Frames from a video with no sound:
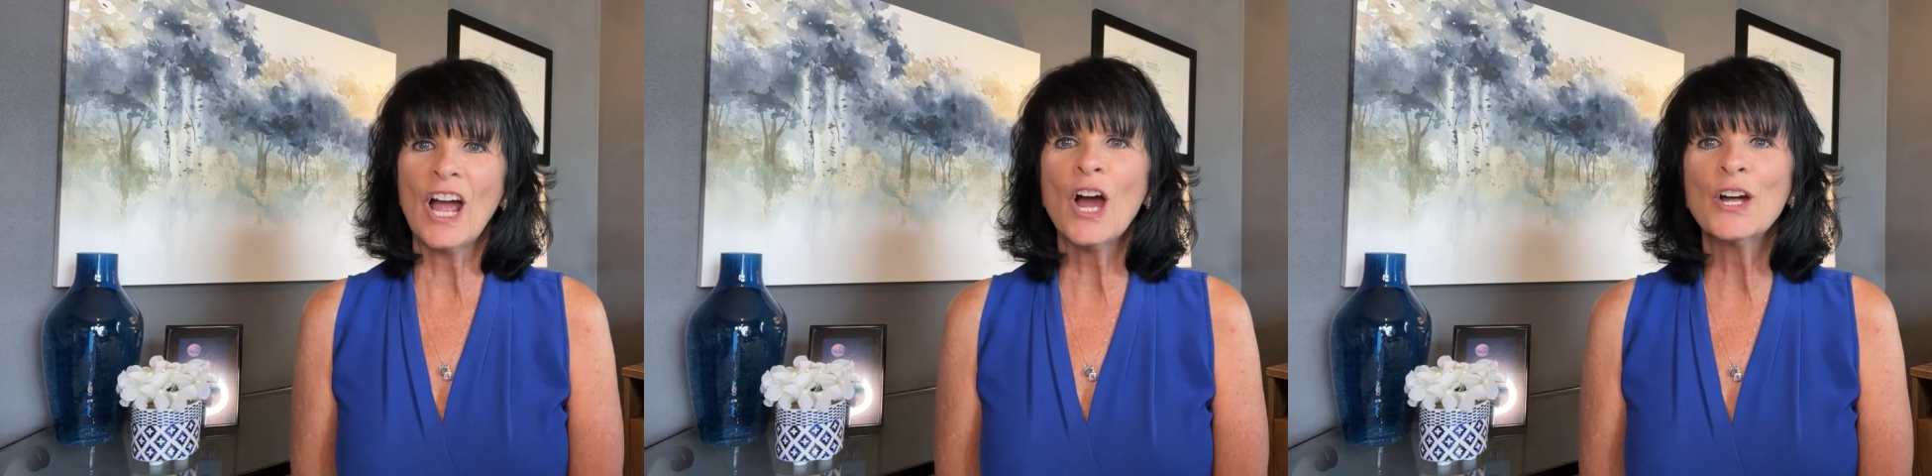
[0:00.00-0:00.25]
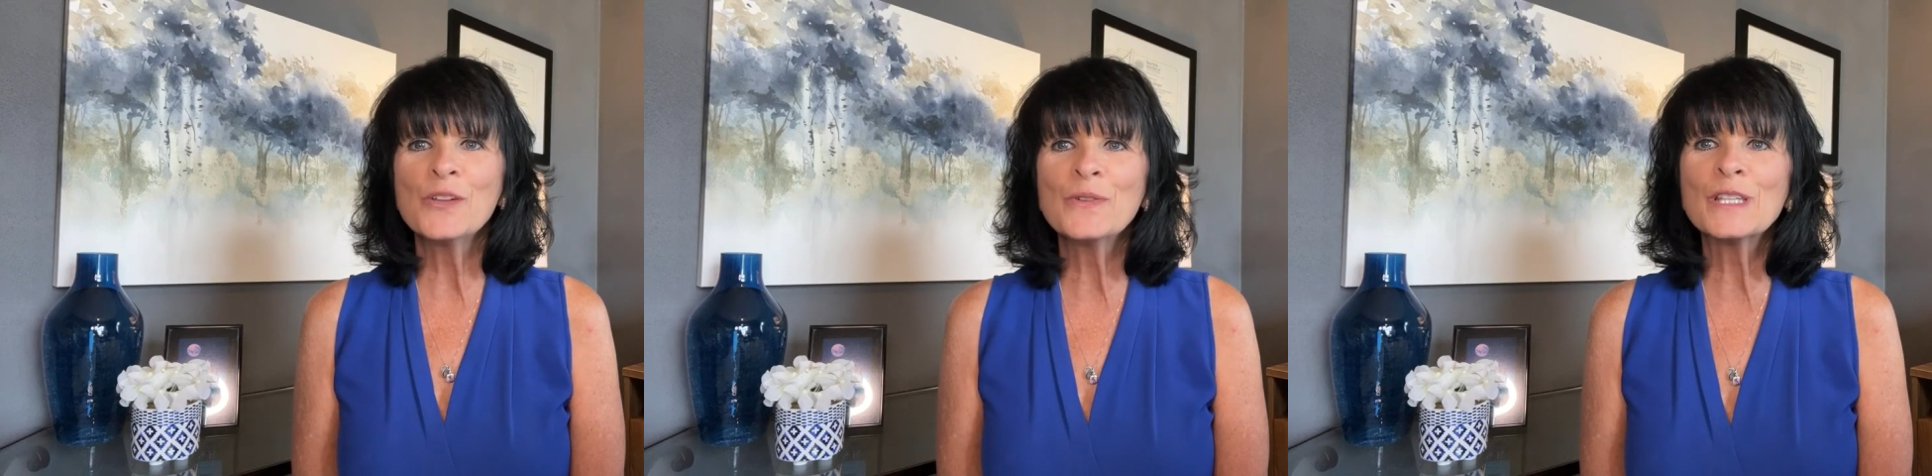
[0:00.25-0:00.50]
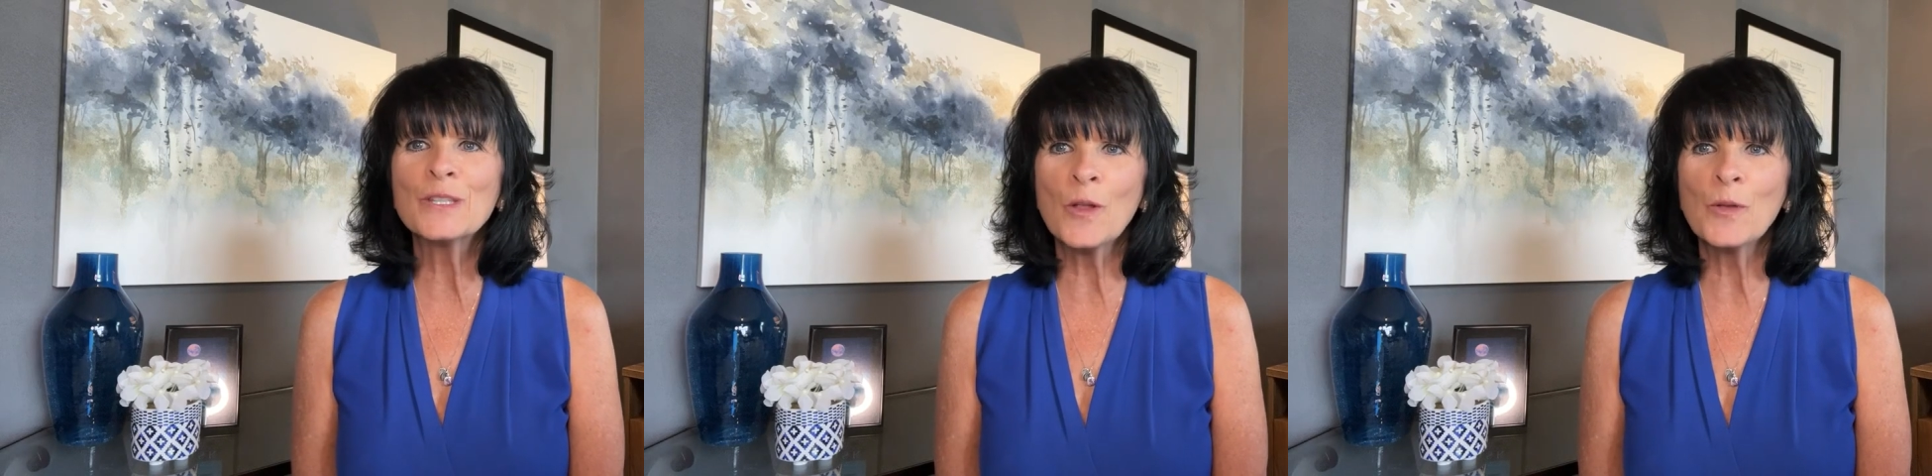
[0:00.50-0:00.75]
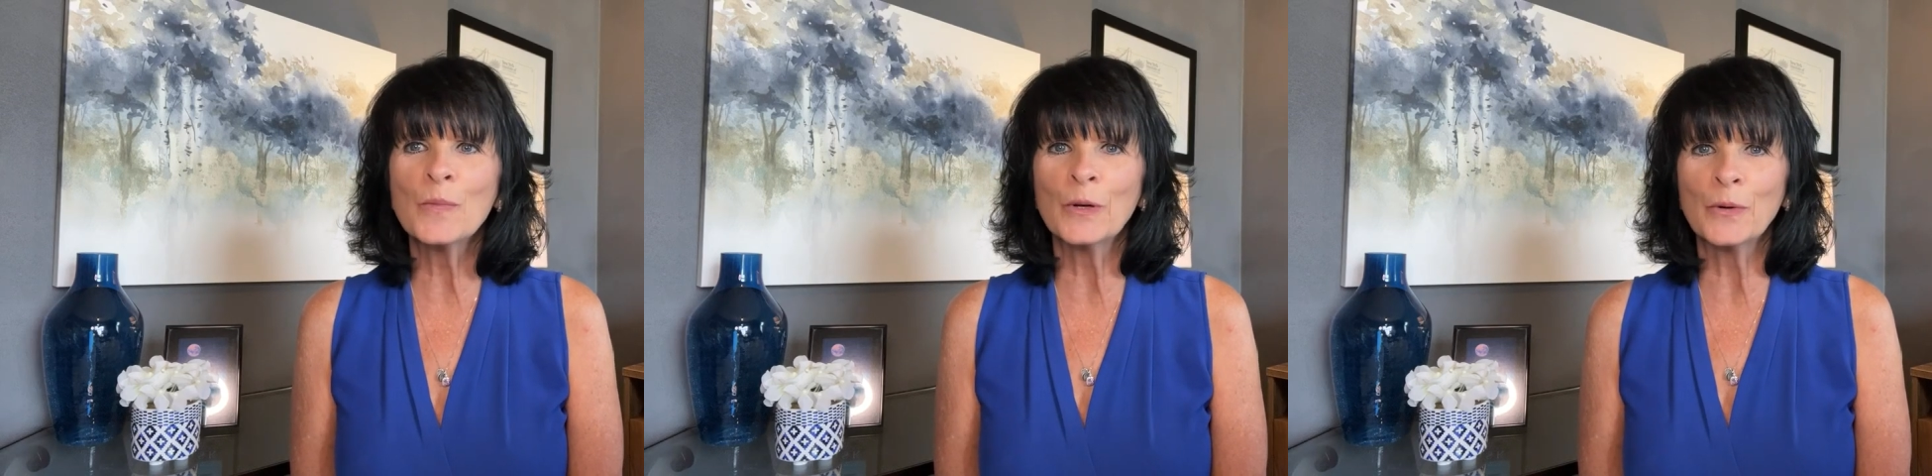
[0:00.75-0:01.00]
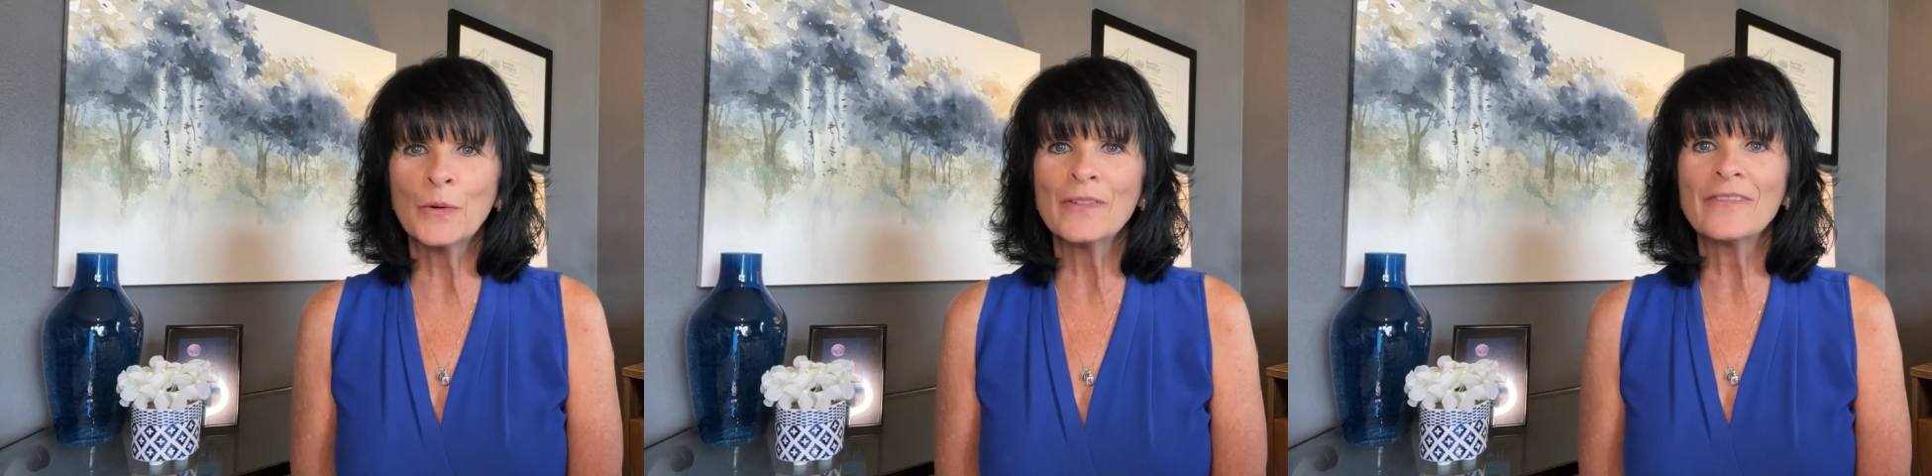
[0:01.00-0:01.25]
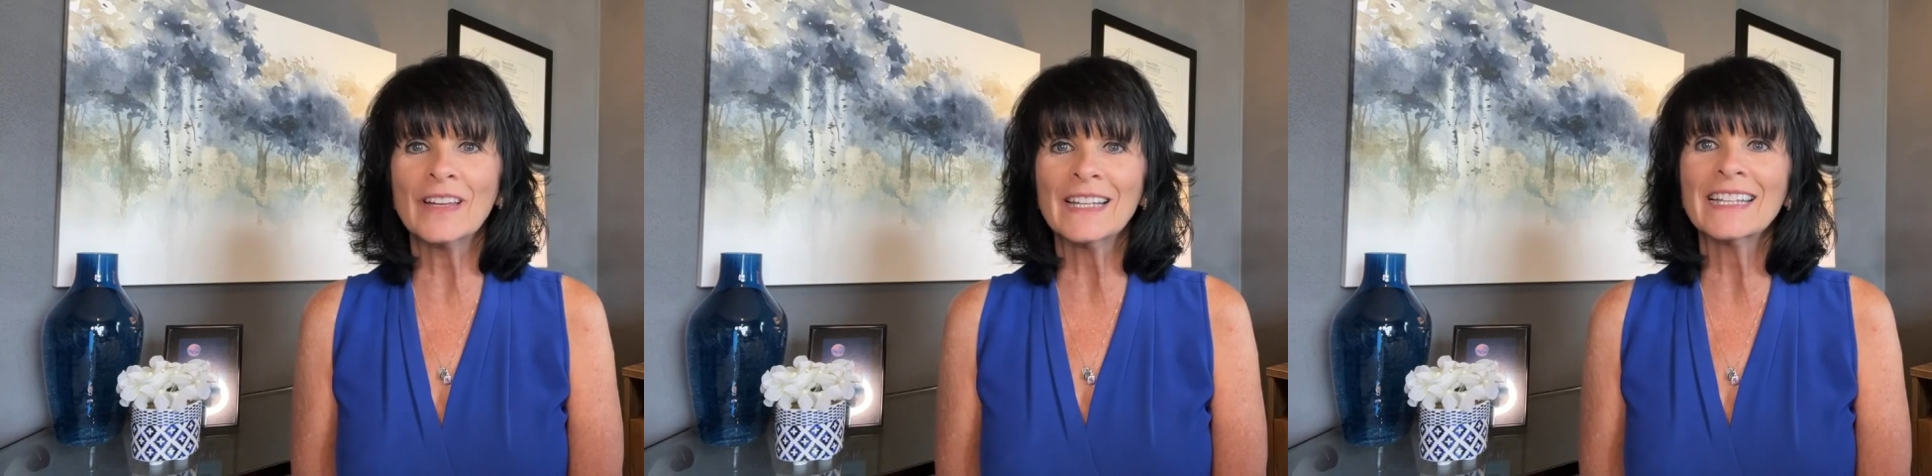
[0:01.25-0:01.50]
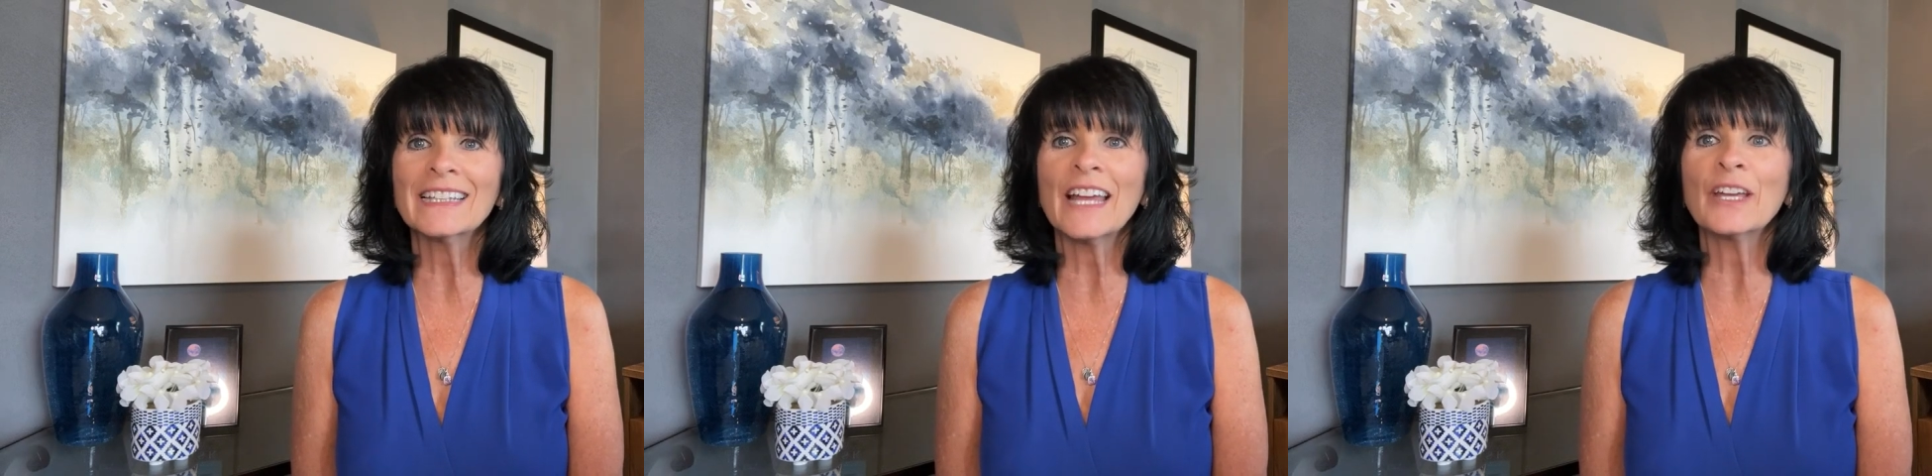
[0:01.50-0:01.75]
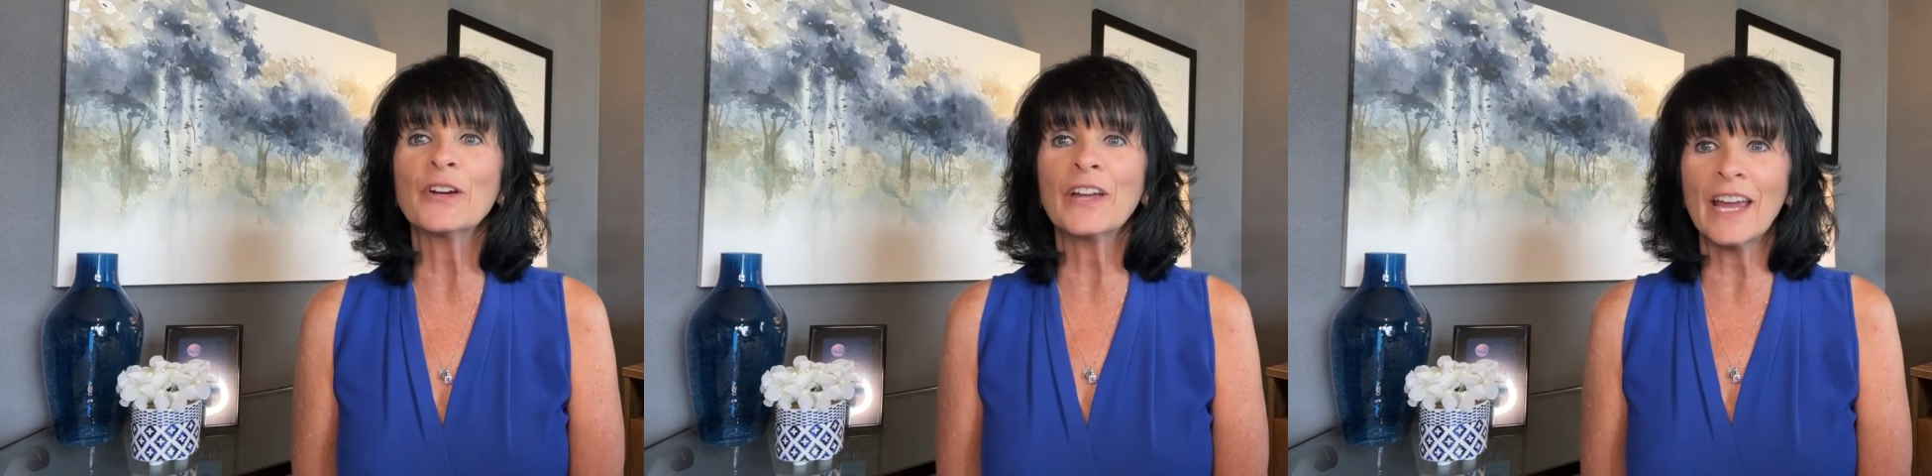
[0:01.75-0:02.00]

Are you a solopreneur feeling like you're